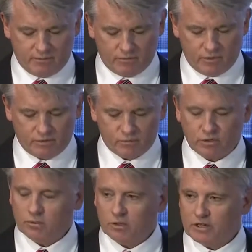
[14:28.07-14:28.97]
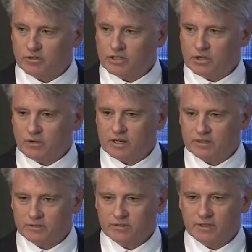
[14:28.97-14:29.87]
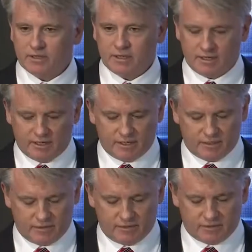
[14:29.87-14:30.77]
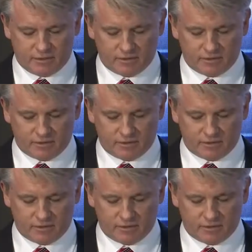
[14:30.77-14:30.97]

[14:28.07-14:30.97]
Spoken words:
with renewable energy credits that